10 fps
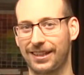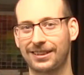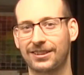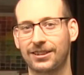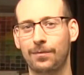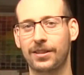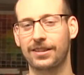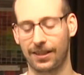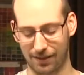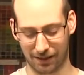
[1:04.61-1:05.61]
It's something
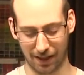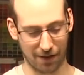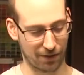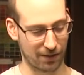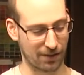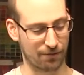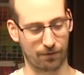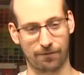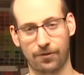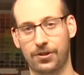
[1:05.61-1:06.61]
that, that is
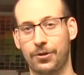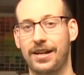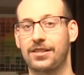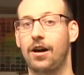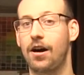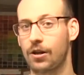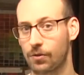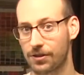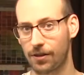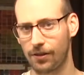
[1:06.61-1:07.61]
referred to as
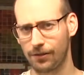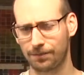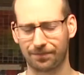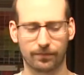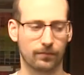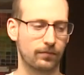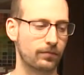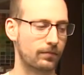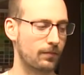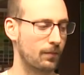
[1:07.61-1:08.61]
Aquazol.
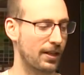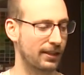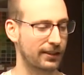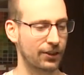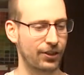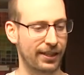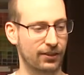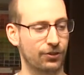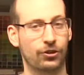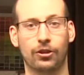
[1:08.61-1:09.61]
It is actually a
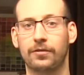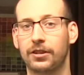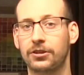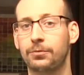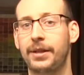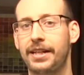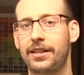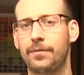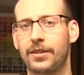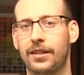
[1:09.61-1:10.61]
conservator's
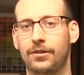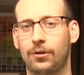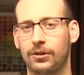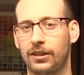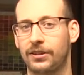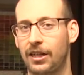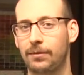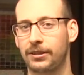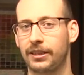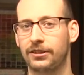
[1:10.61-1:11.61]
medium that Golden
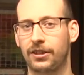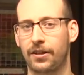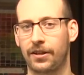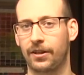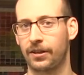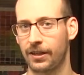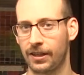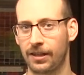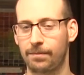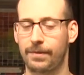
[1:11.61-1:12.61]
adopted into their
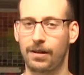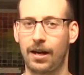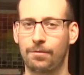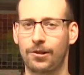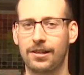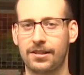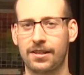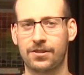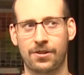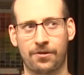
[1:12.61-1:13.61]

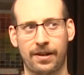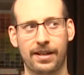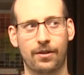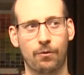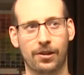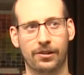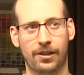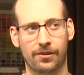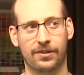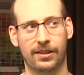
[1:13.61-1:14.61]
process to create a
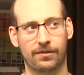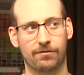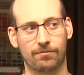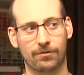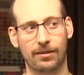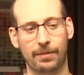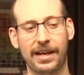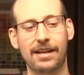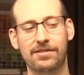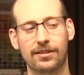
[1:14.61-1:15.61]
watercolor that
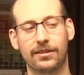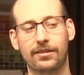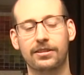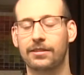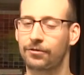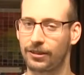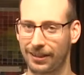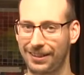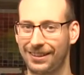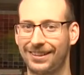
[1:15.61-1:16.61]
behaves a little
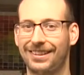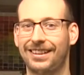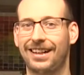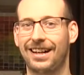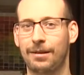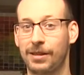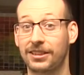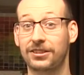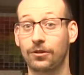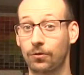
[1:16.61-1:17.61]
differently, but
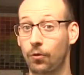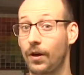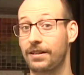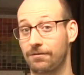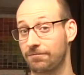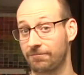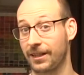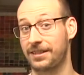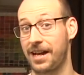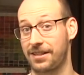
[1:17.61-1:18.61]
it's still quite
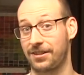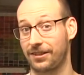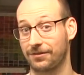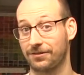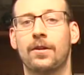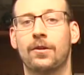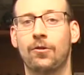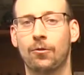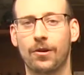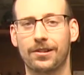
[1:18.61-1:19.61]
fantastic.
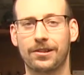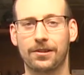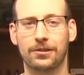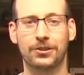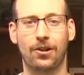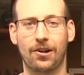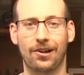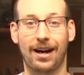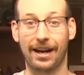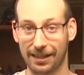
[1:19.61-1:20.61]
Qor watercolors
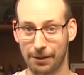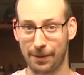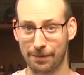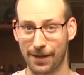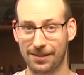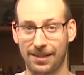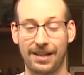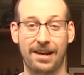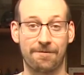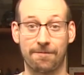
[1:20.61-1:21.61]
are highly pigmented
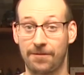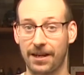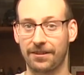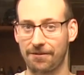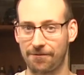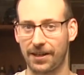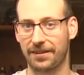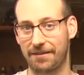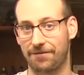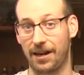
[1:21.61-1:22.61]
and very,
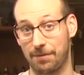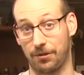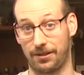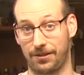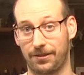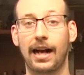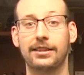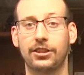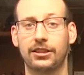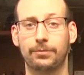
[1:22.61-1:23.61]
very vibrant.
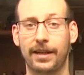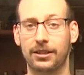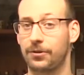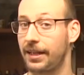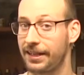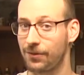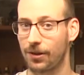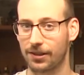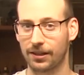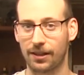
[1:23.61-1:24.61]
As you'd expect with any
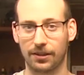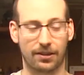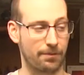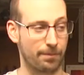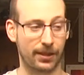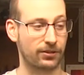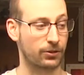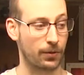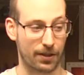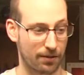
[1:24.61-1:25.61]
watercolor, it
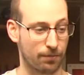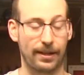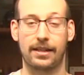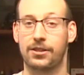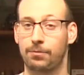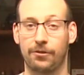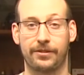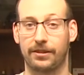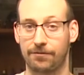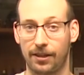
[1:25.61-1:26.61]
mixes with other brands
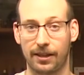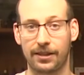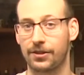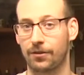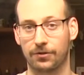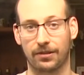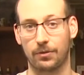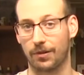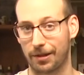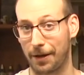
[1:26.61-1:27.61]
perfectly fine. You don't have to really
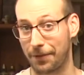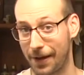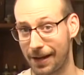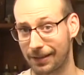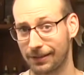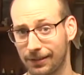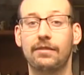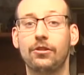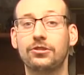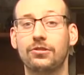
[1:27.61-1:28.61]
worry about that. And
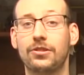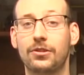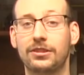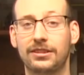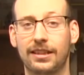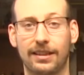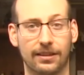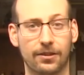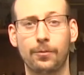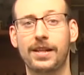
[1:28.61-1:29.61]
I've also noticed that a
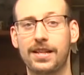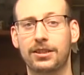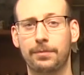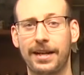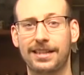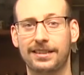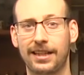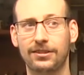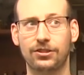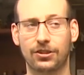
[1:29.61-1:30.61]
little bit of this paint
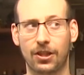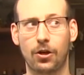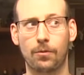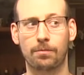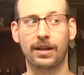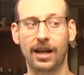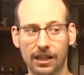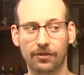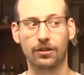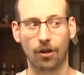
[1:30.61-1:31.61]
tends to go
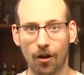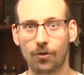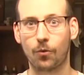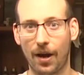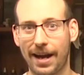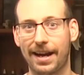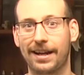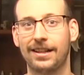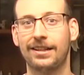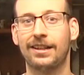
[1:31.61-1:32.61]
kind of a long way.